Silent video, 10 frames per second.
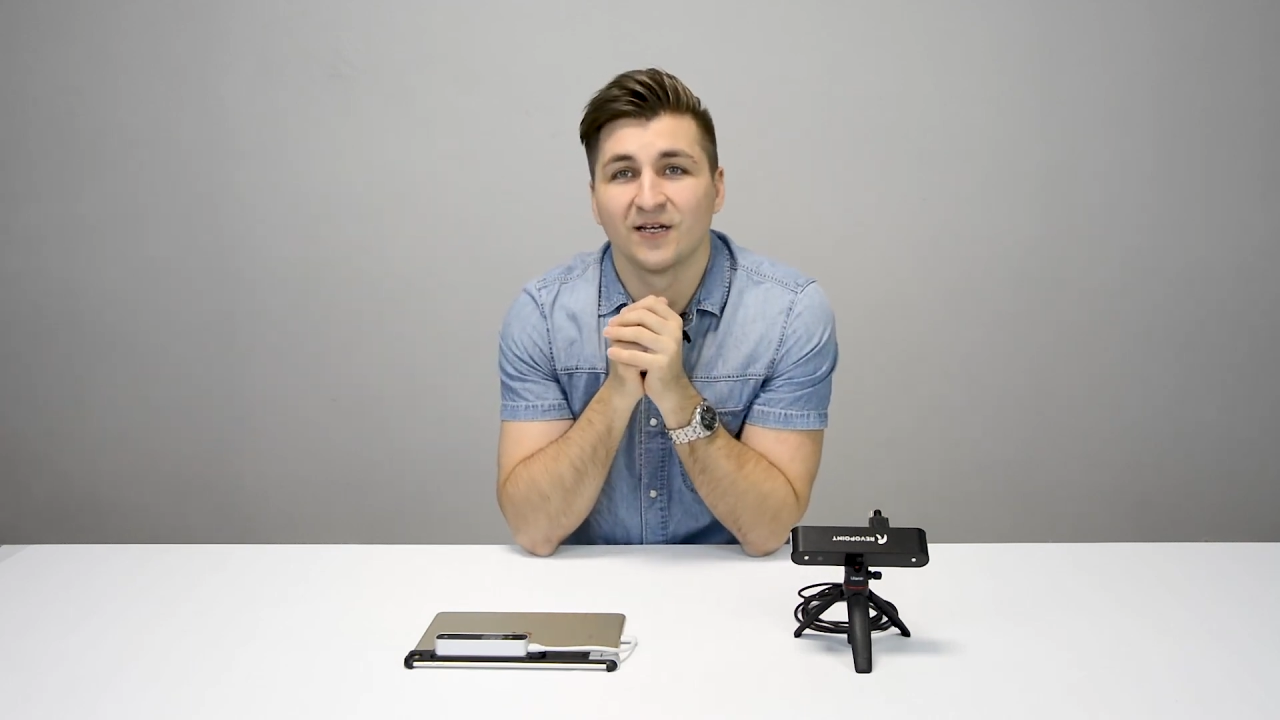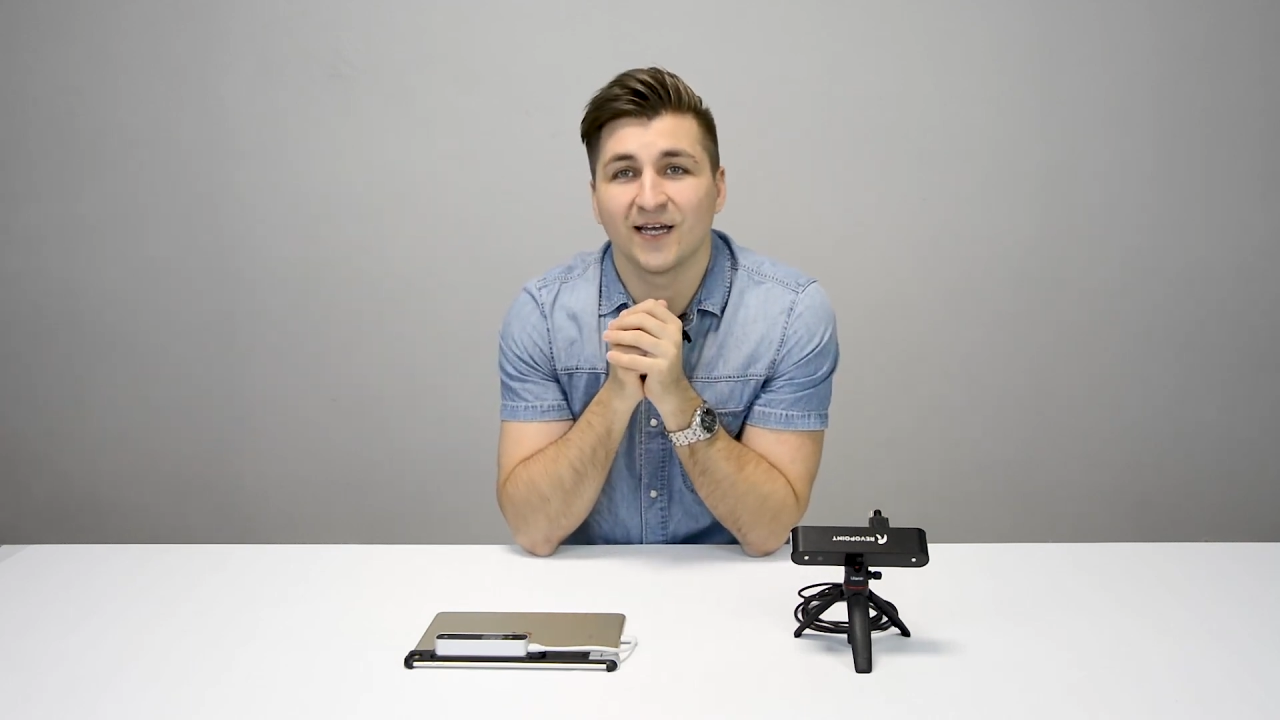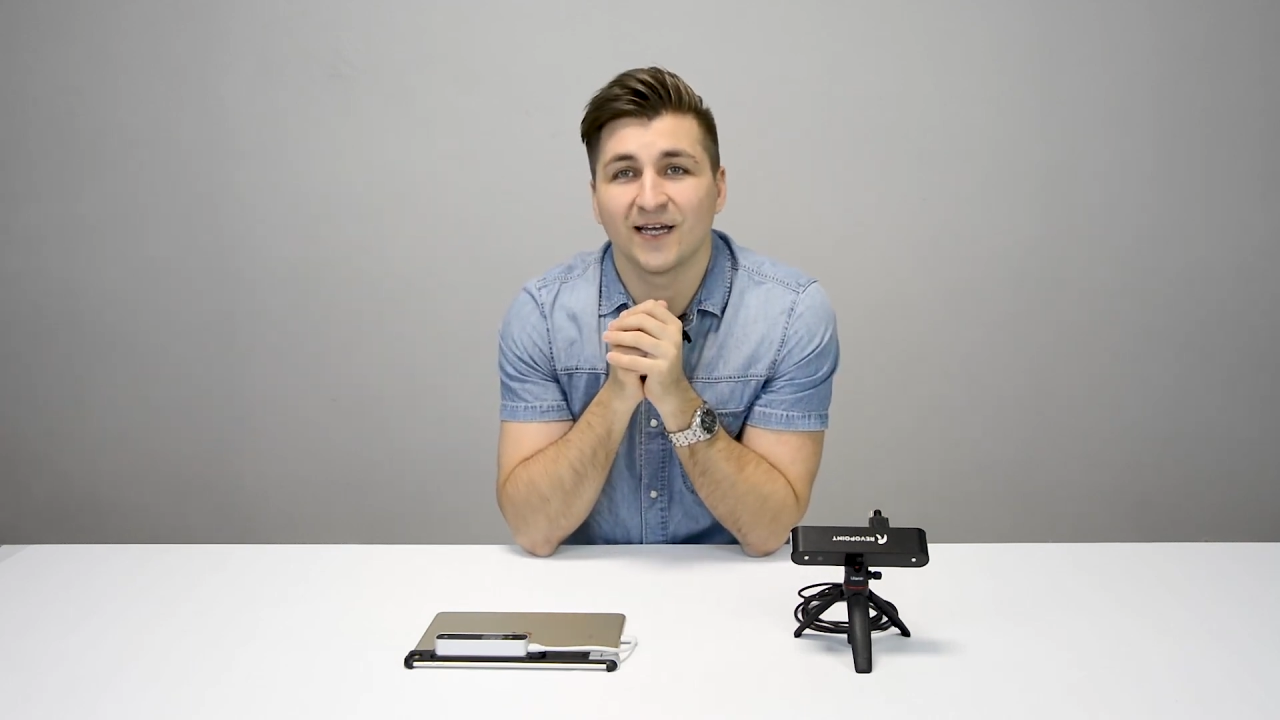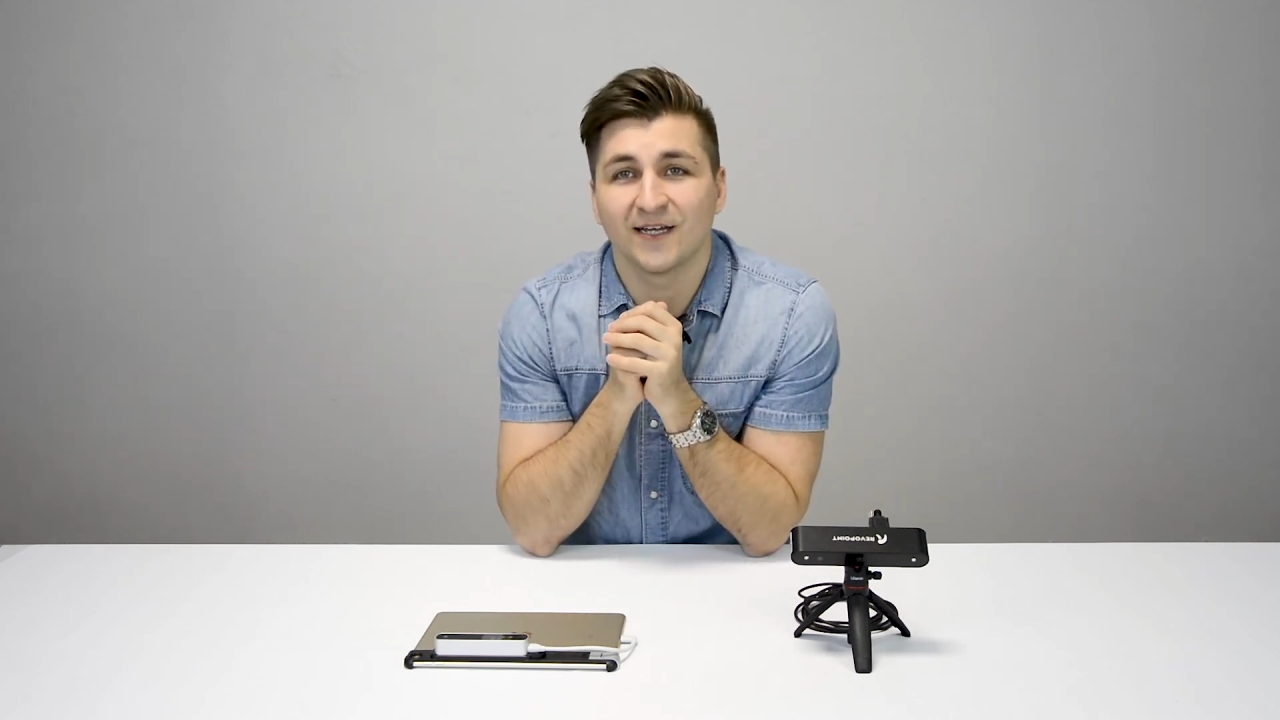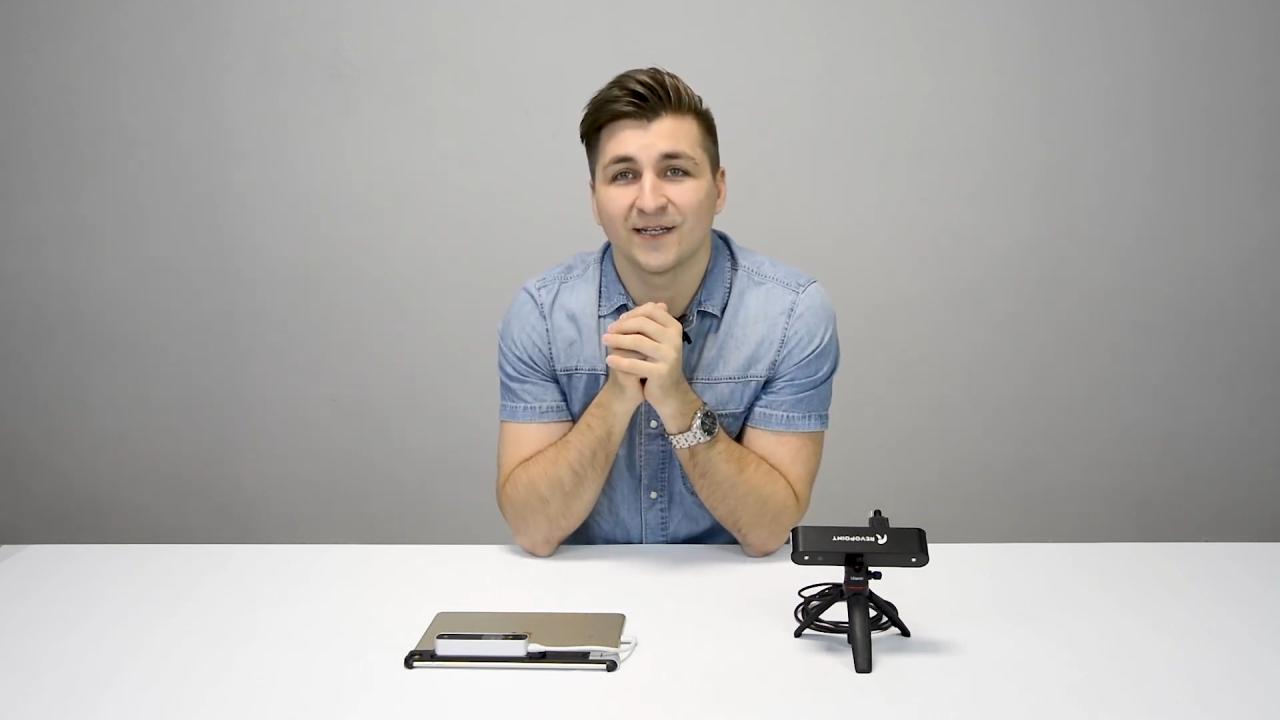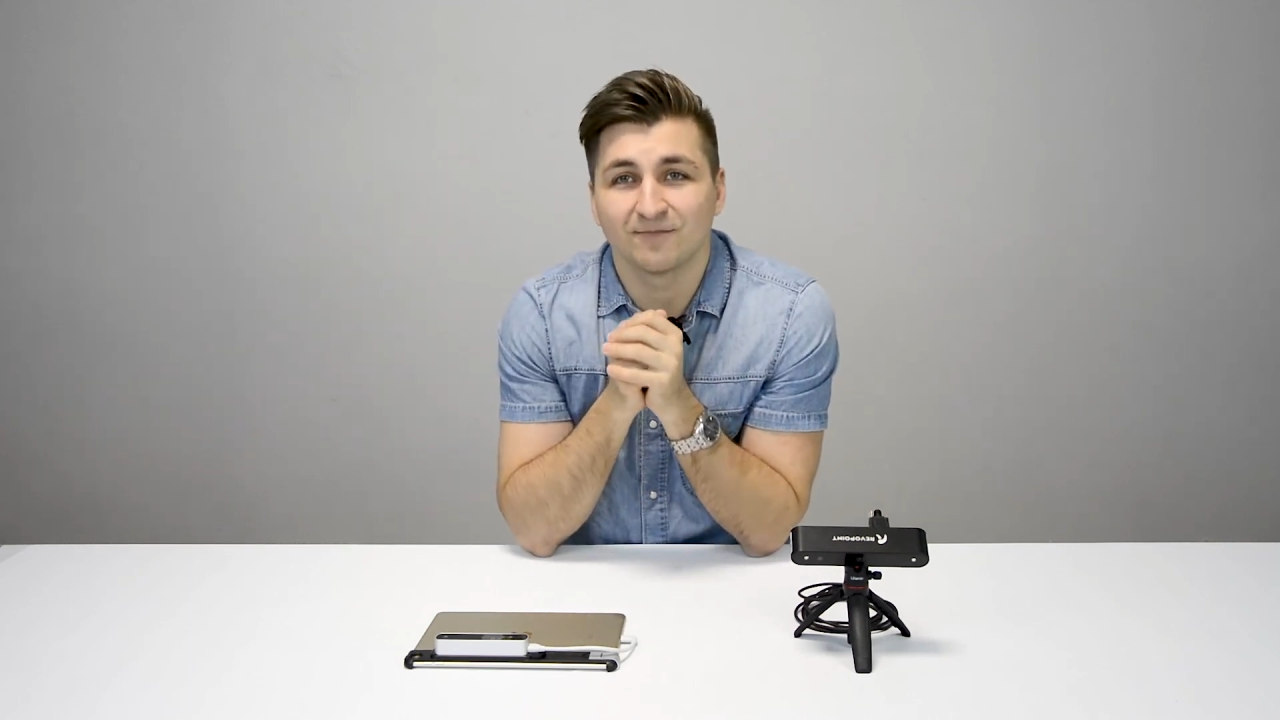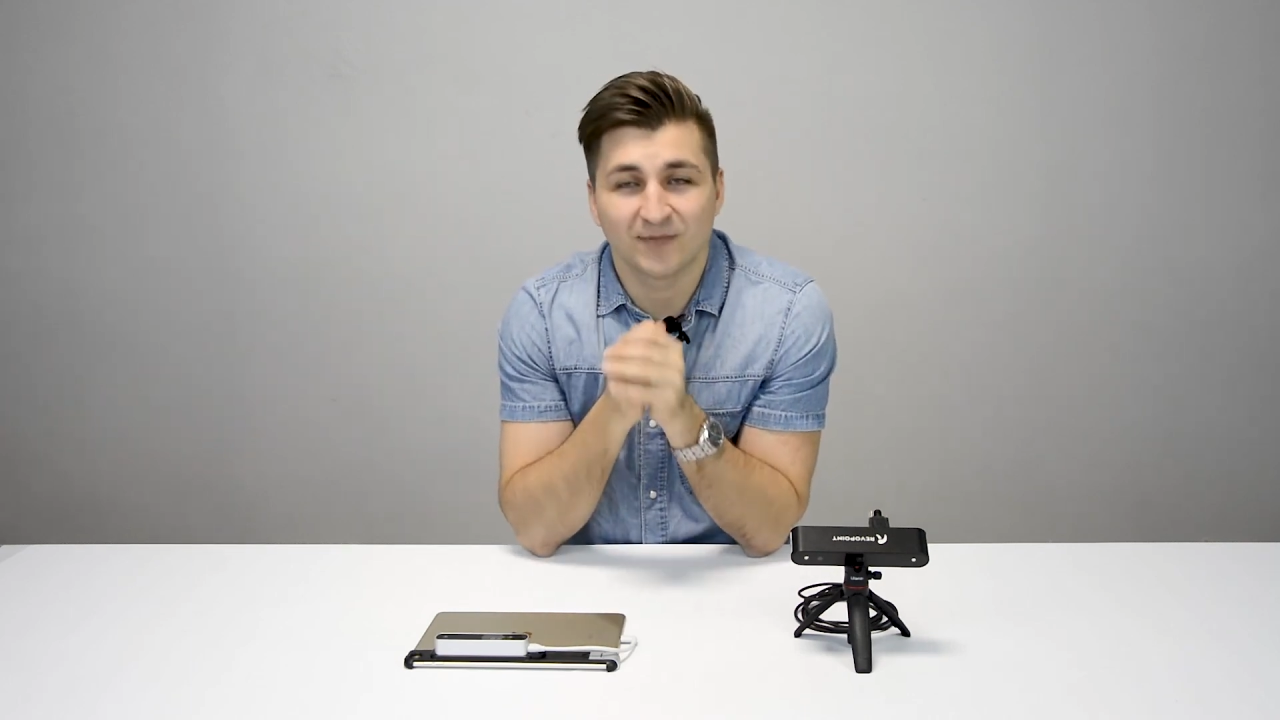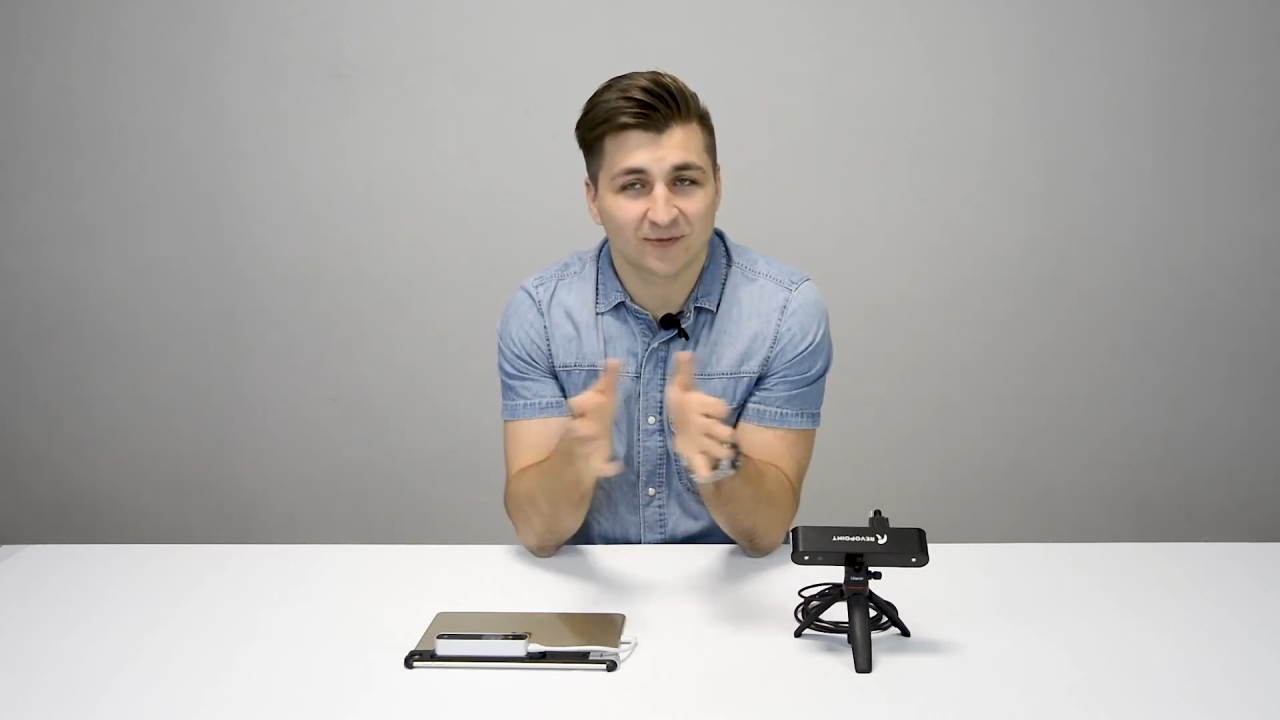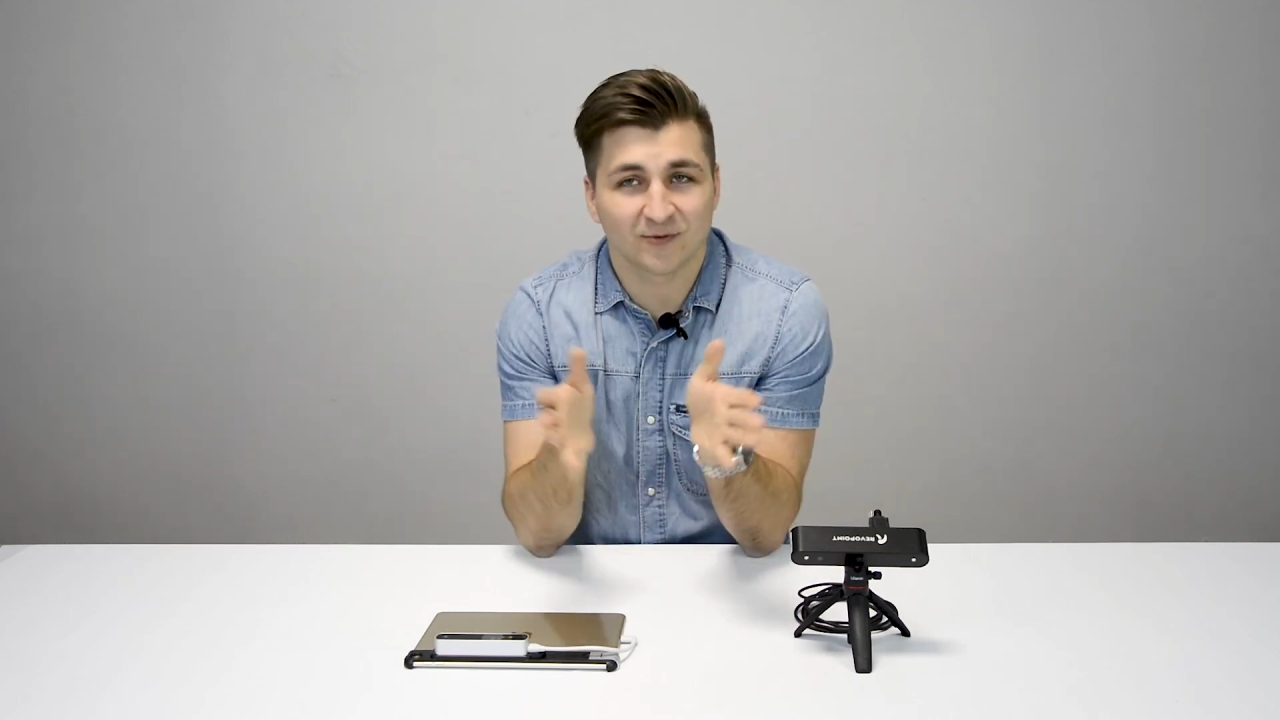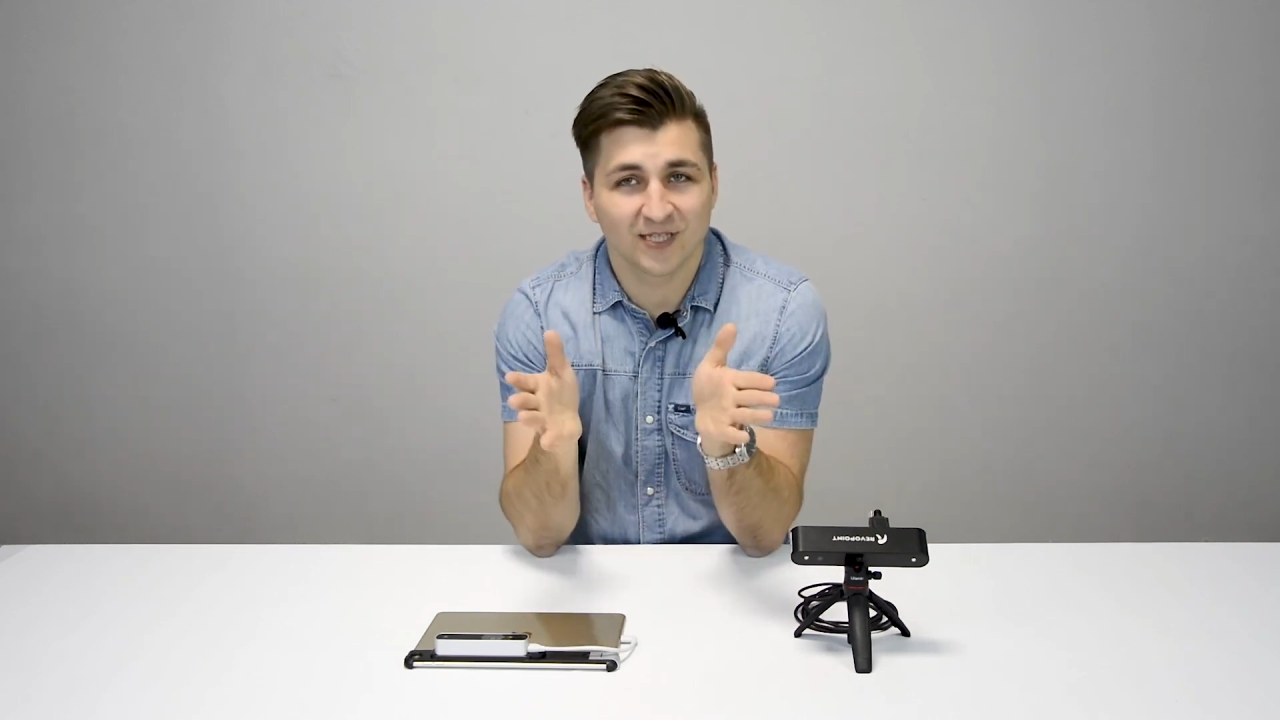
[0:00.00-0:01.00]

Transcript: And that